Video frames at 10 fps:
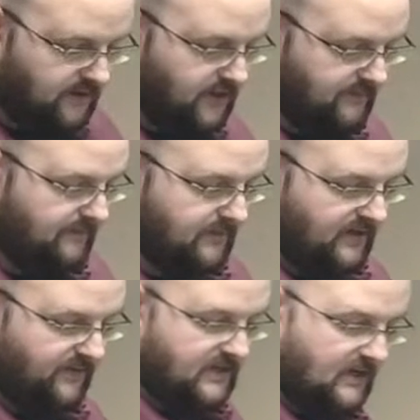Do you remember
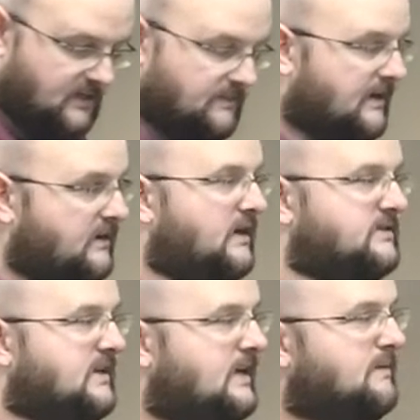how we talked about
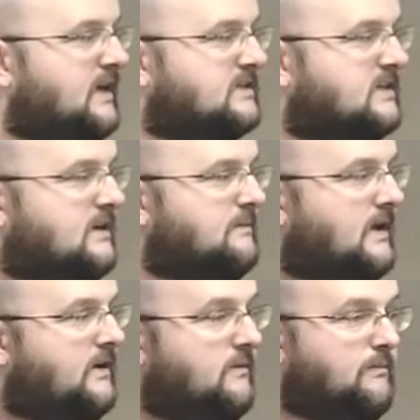God's name last time?
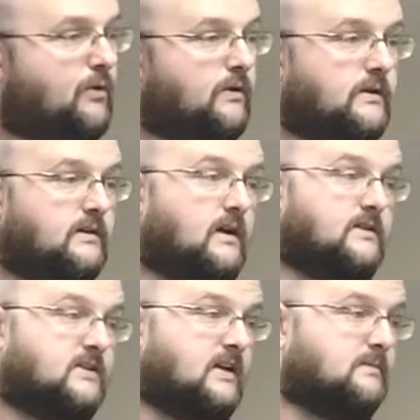How important
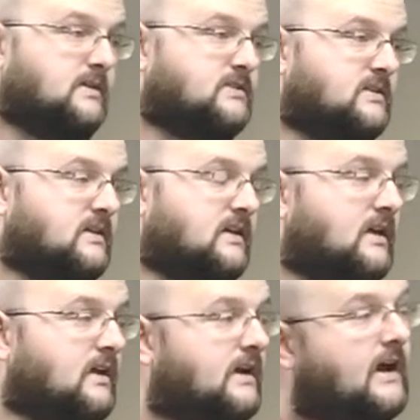God's name is?
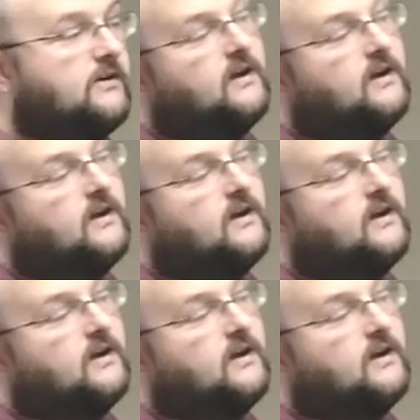Now